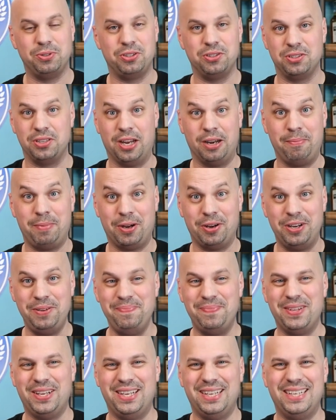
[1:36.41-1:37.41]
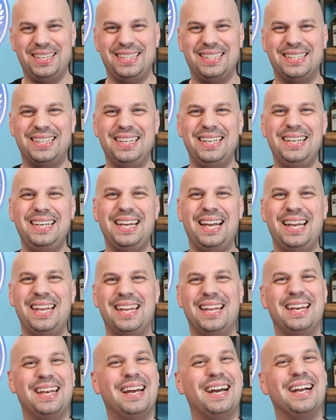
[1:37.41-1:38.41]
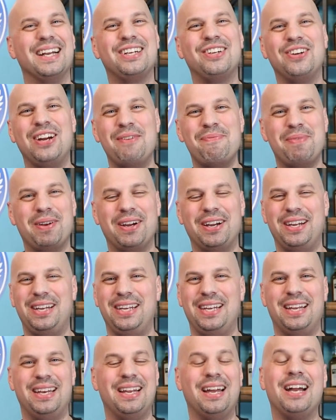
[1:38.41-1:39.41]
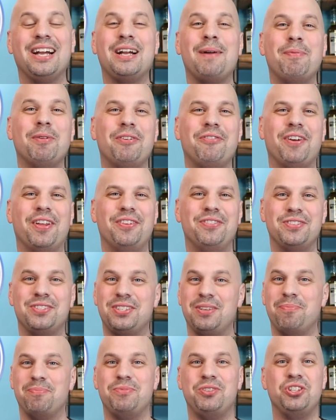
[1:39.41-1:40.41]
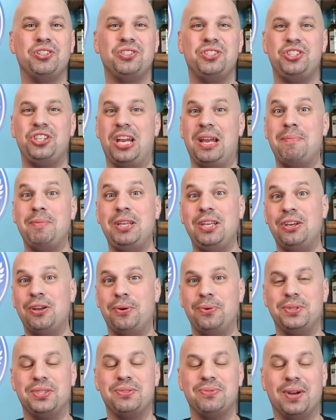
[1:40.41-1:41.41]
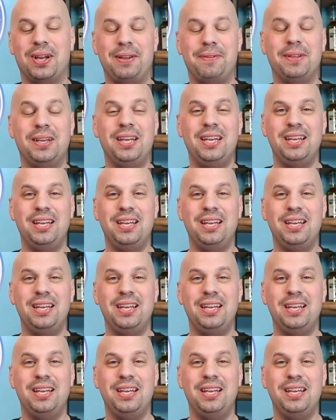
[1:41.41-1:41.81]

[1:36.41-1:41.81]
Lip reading: which is not a berry, and then cranberry and a couple of others, some just jammy notes, right?